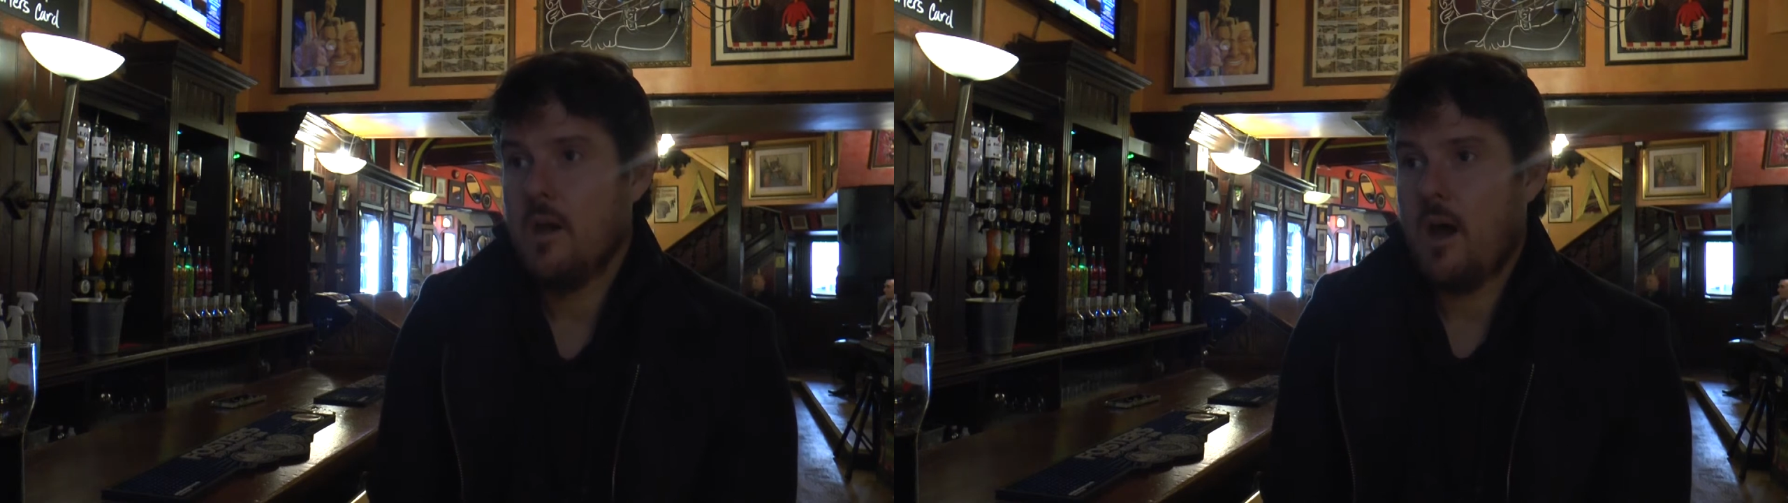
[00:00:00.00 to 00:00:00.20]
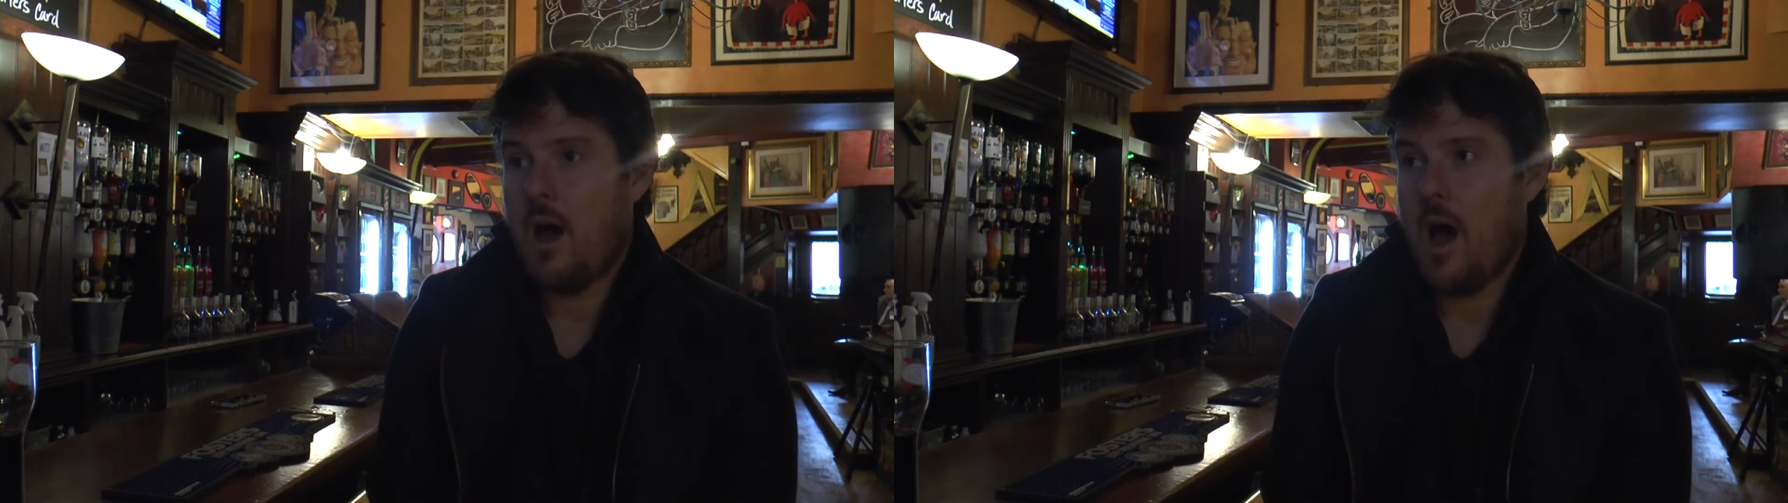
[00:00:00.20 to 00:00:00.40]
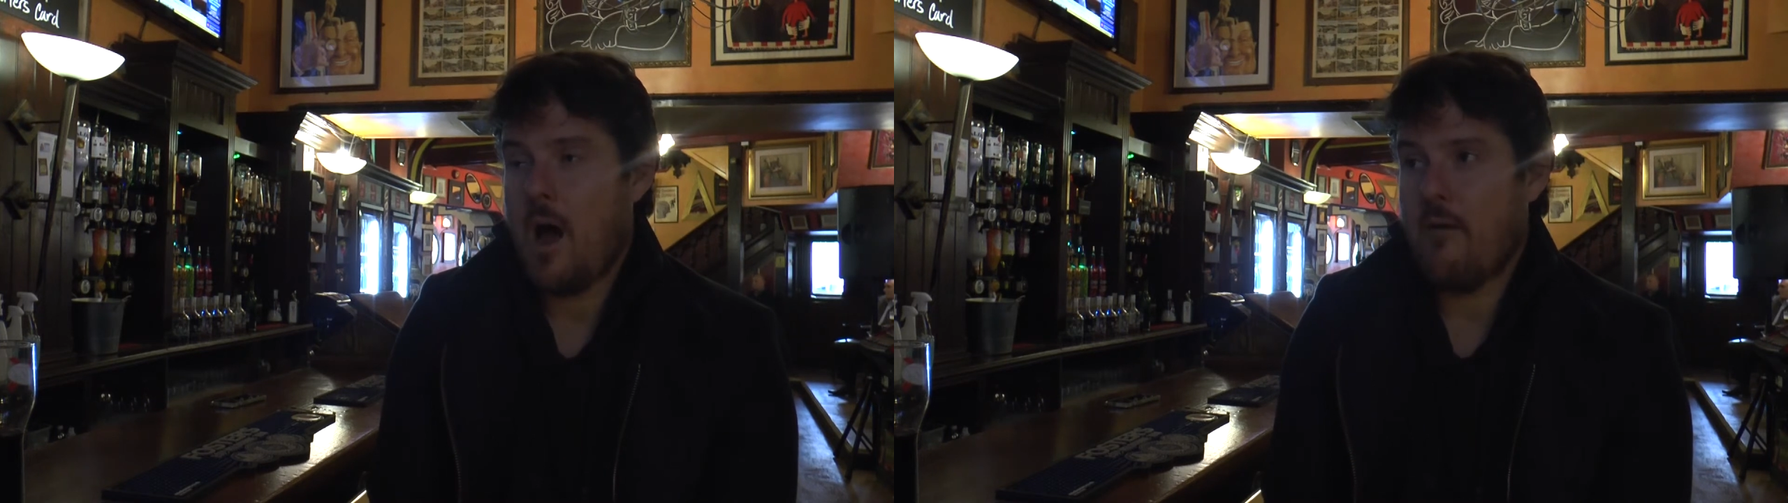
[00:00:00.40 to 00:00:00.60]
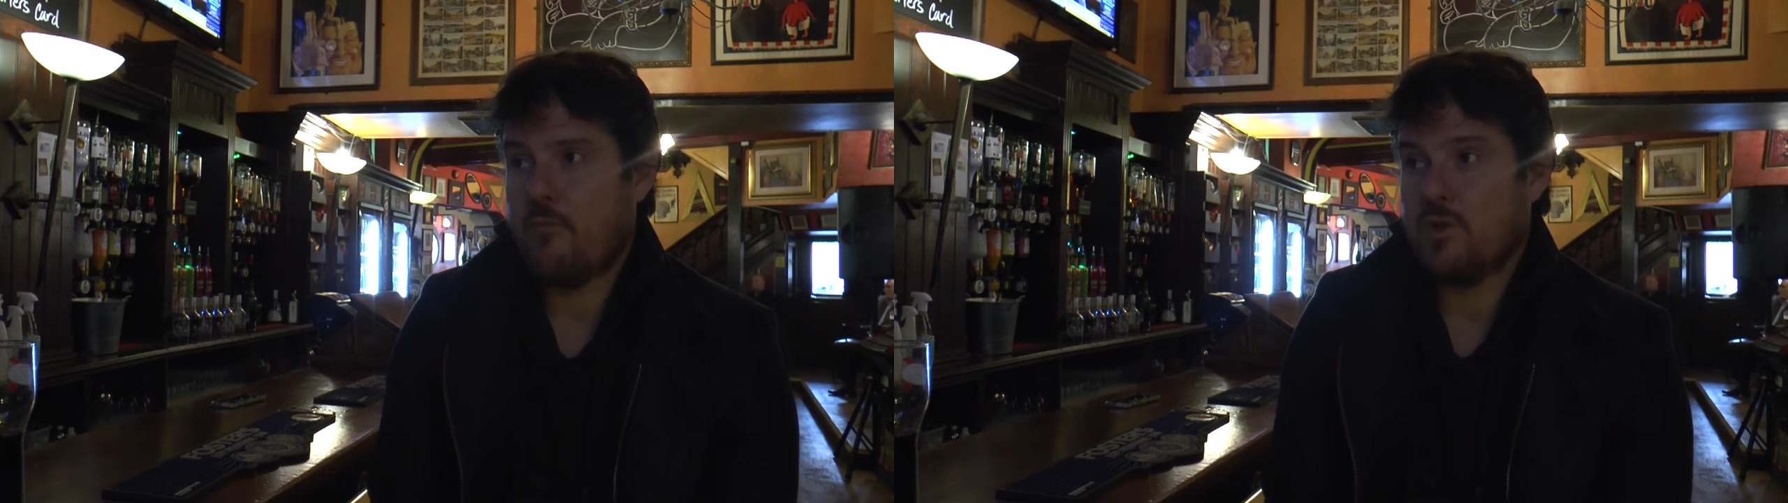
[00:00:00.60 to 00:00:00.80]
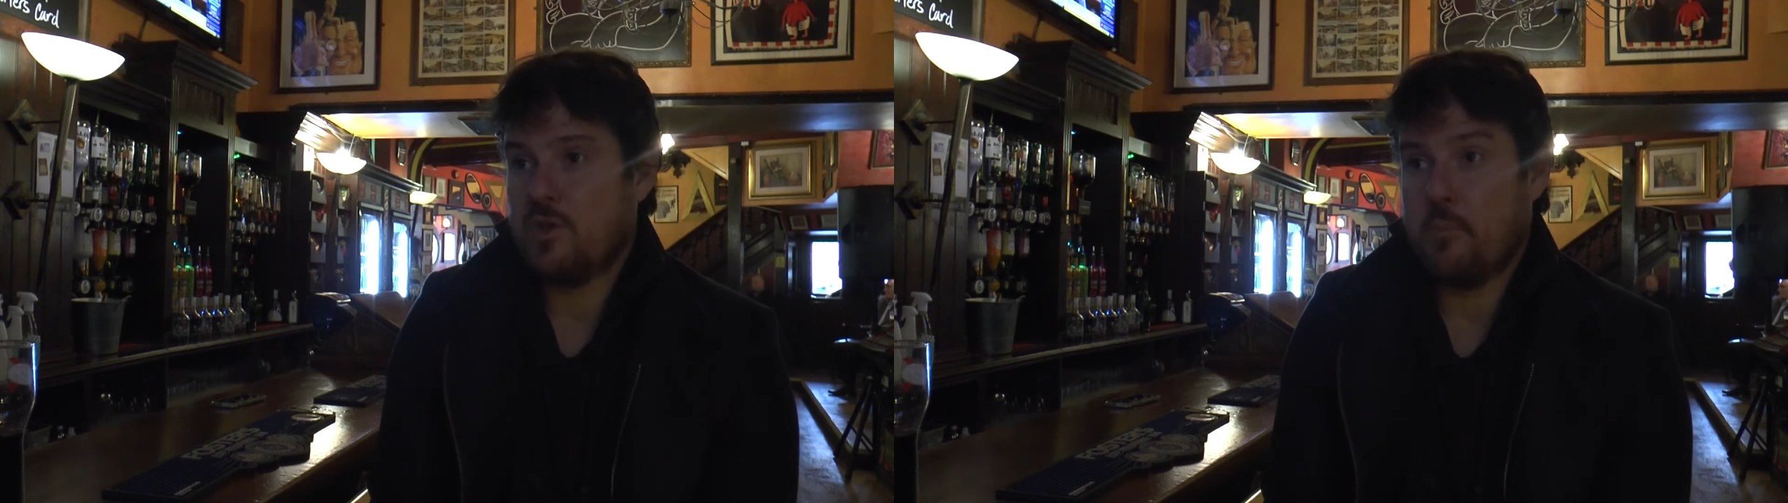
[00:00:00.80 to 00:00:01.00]

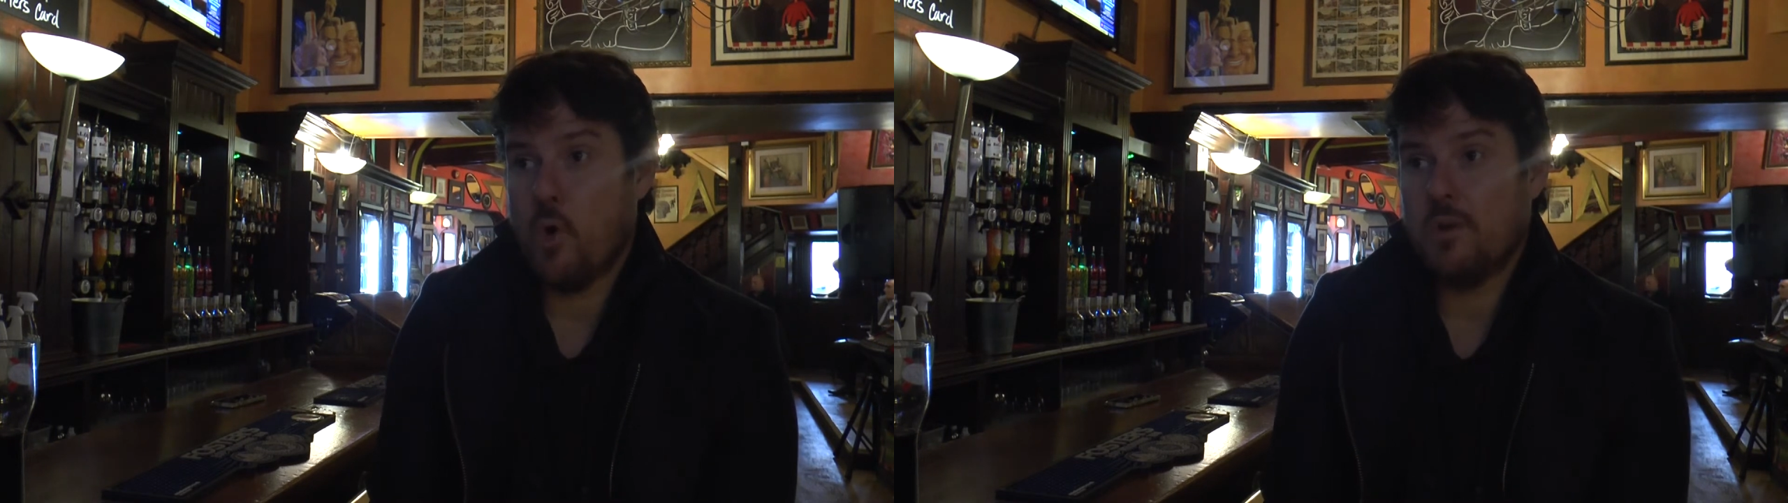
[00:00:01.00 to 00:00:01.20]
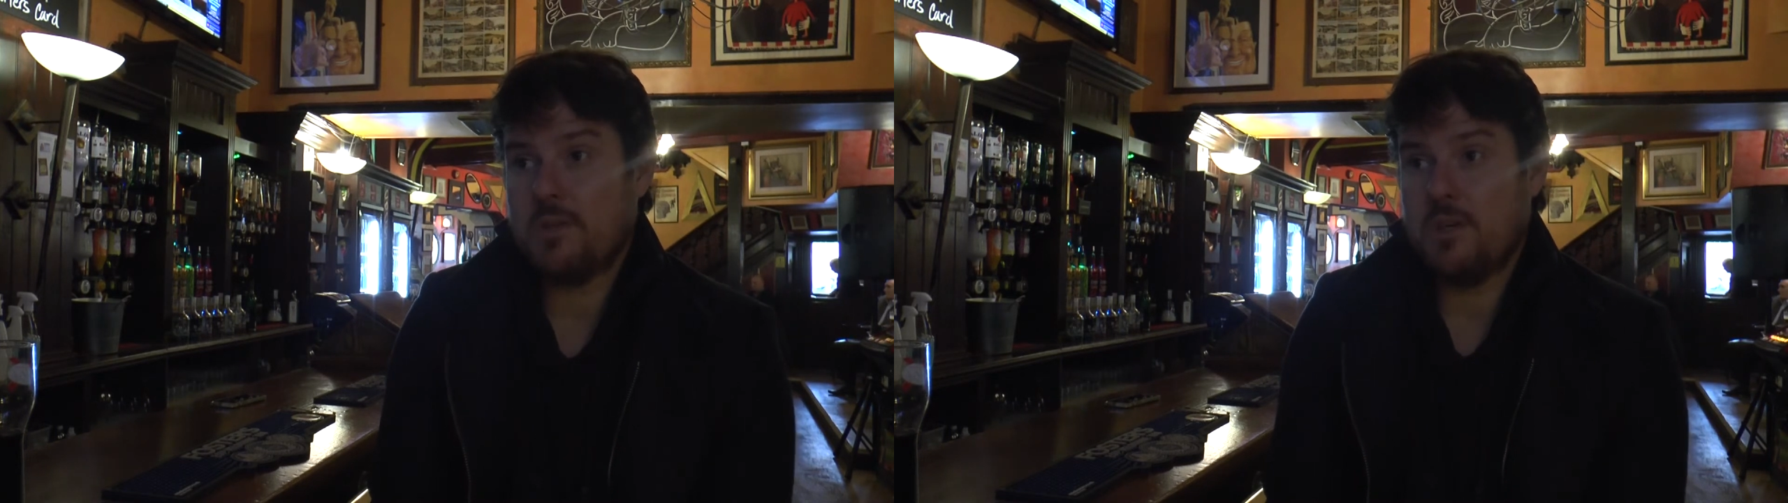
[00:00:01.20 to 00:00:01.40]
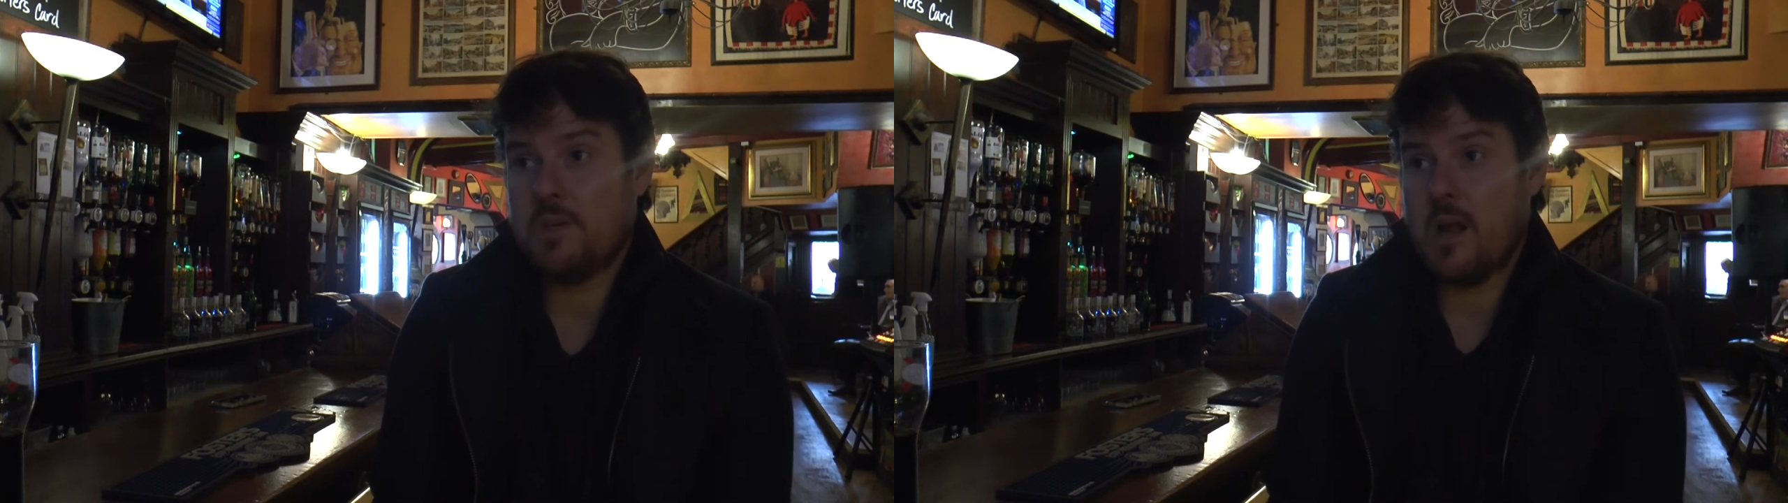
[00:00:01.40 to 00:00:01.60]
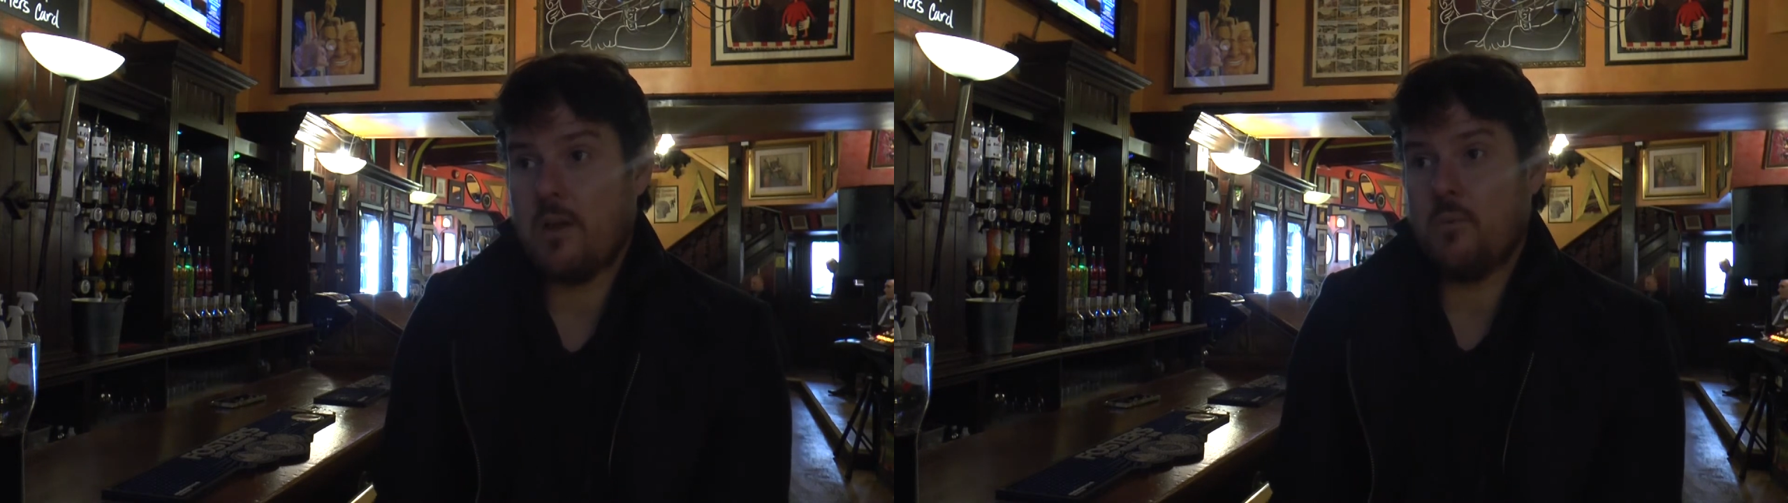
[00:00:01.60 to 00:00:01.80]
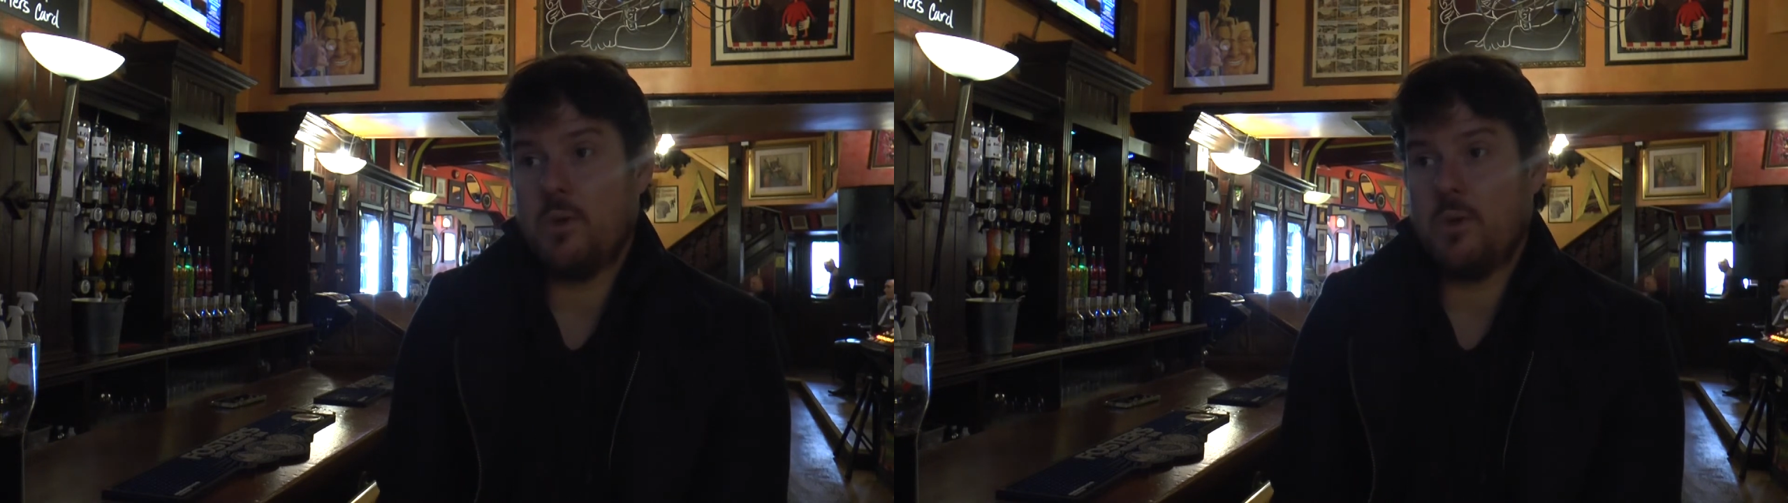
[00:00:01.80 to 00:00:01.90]
Everyone supports each other.